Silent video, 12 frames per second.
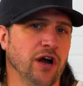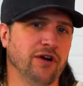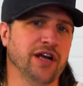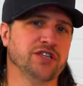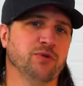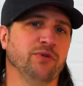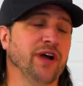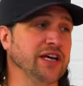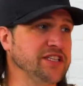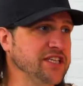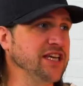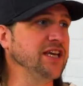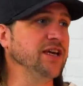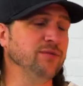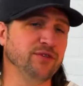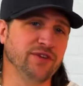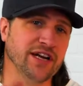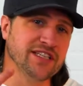All right, so we've got see,
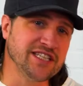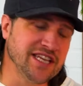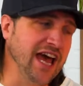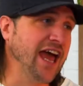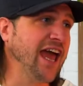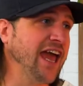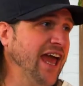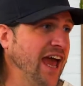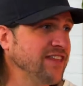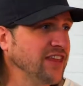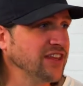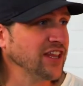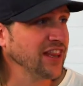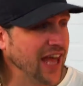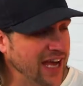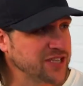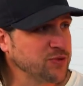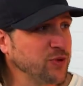we've got say, and then the
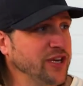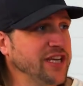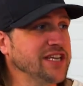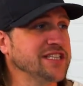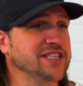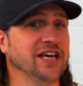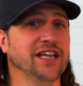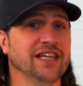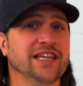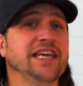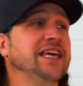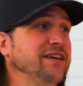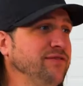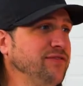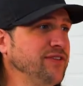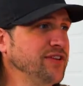last one is leave.